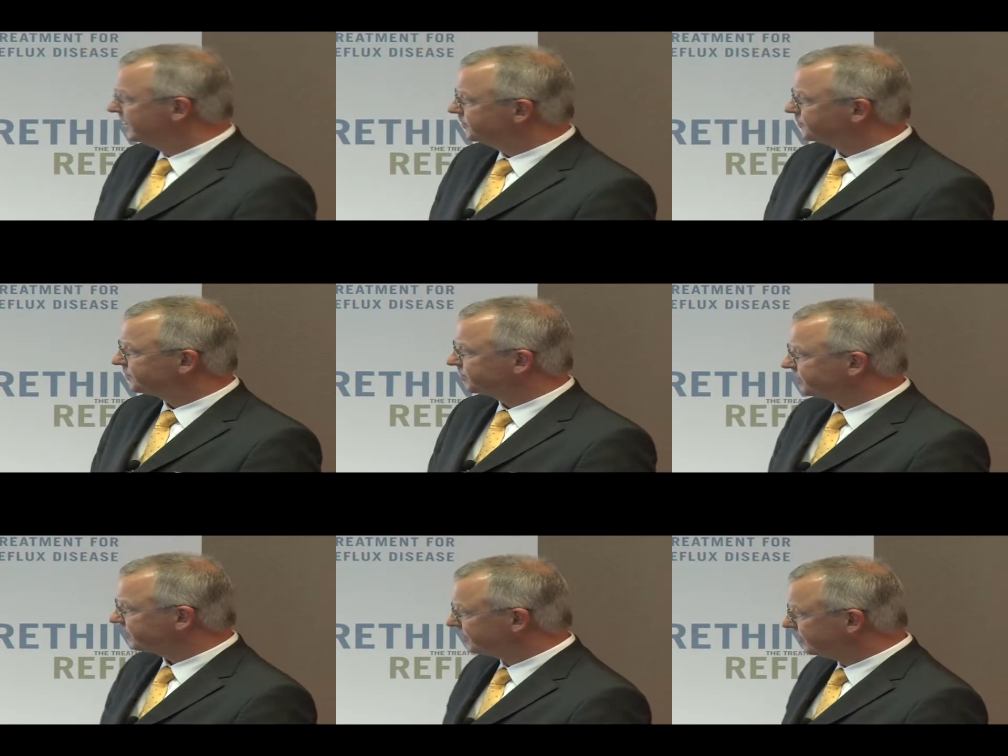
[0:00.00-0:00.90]
year.
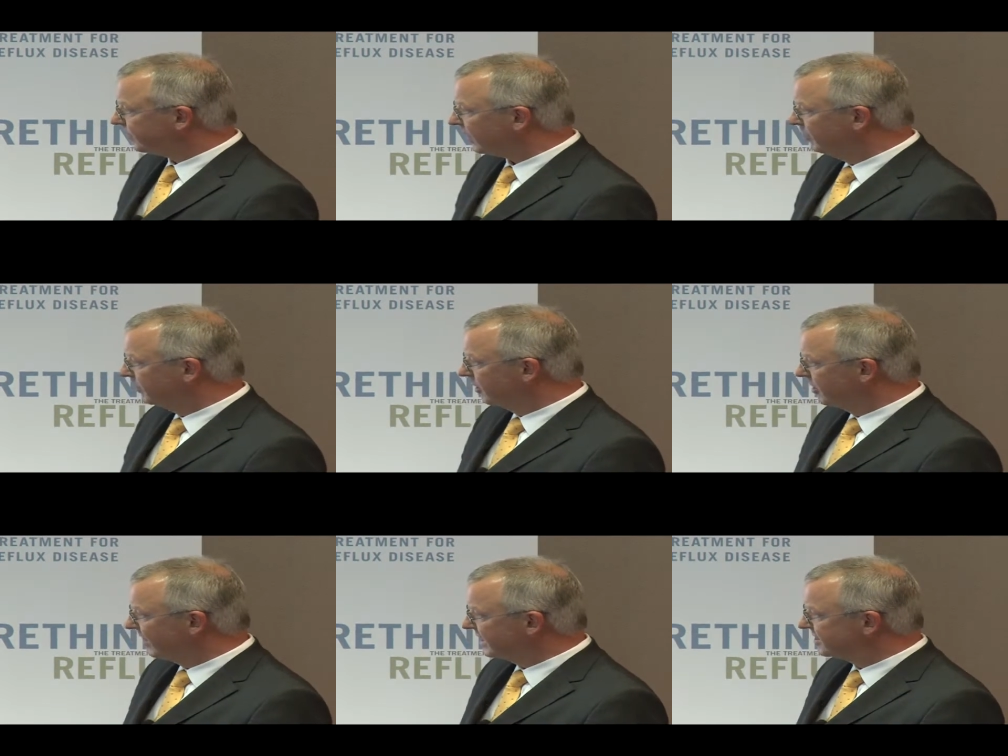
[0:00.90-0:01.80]
We
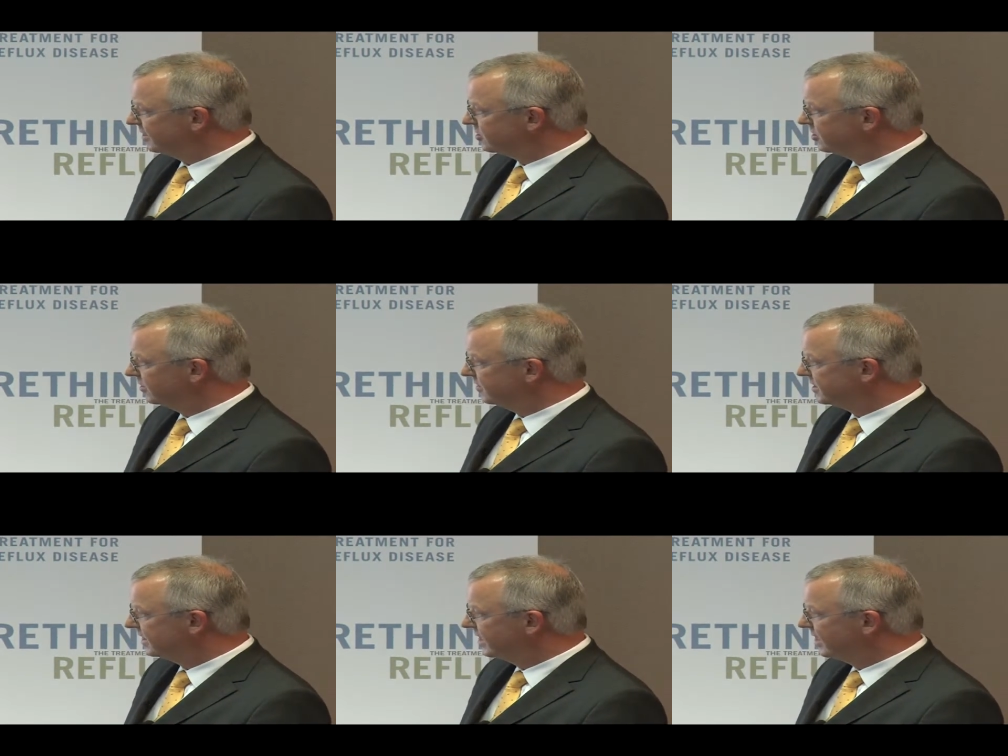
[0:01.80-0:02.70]
run a vascular
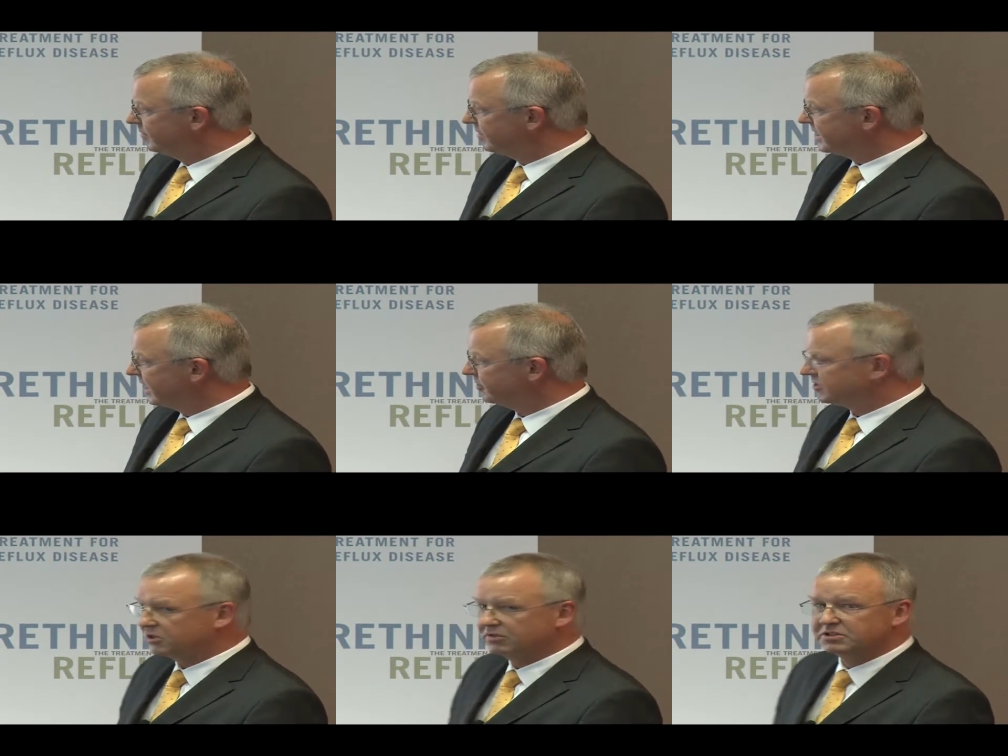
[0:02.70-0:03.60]
service,
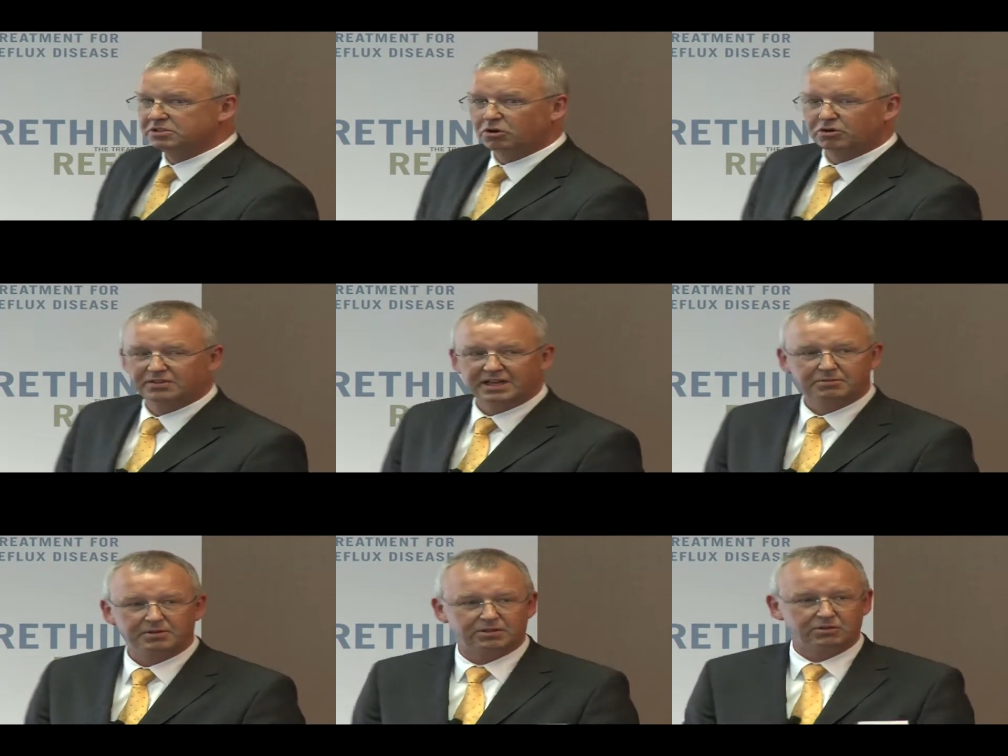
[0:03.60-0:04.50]
pediatric service, and all of
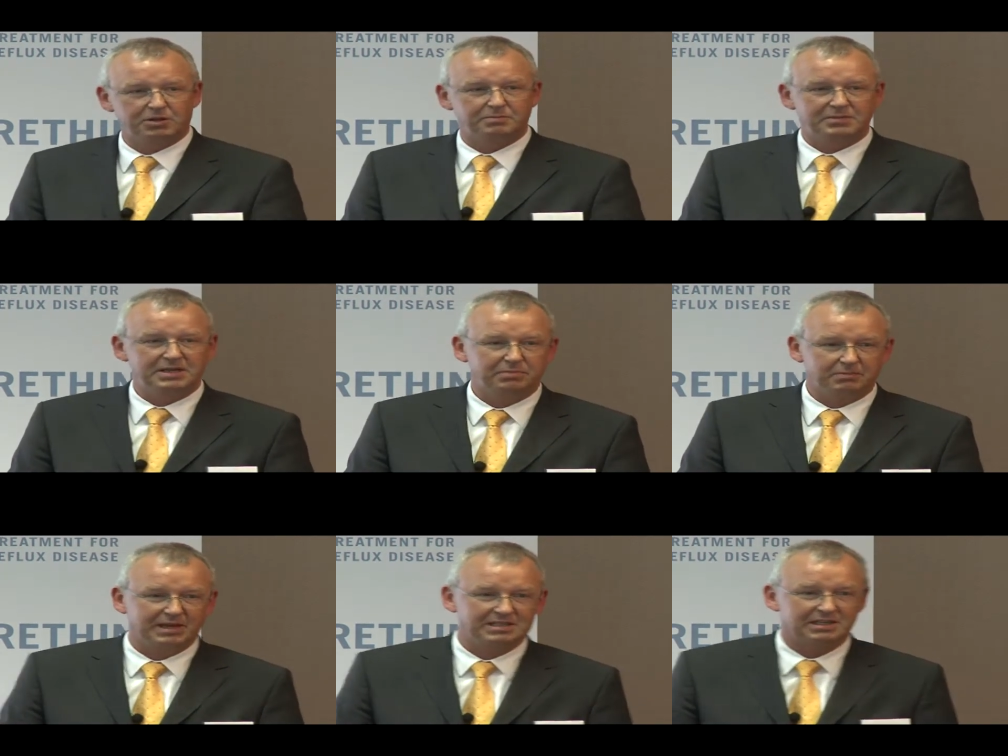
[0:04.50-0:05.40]
that with 30
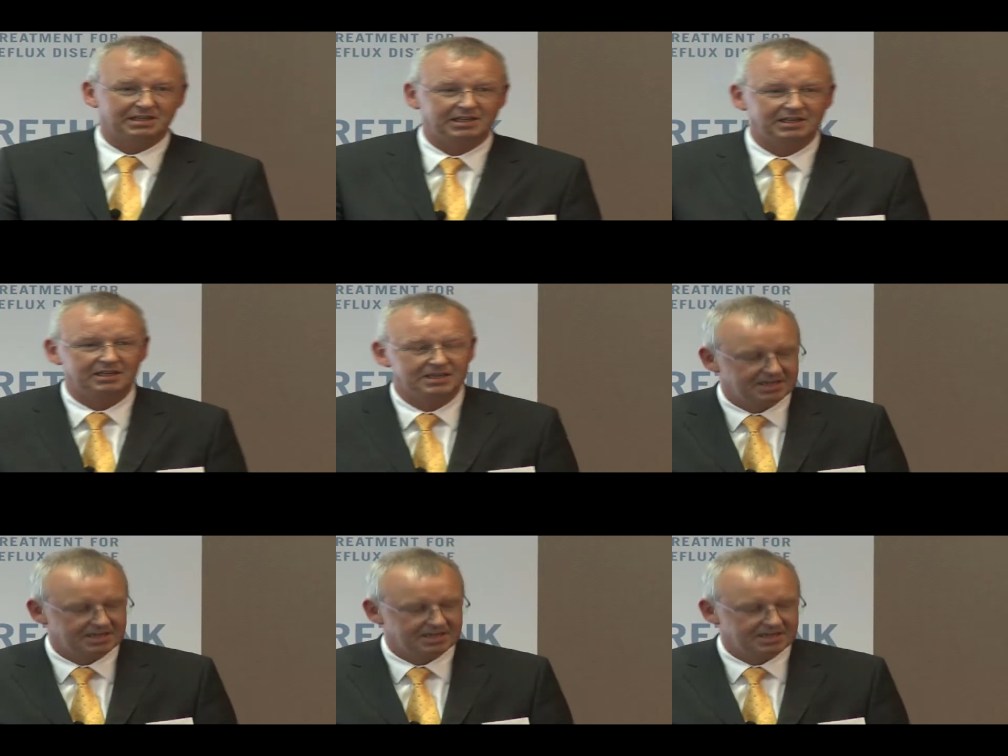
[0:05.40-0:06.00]
people, basically.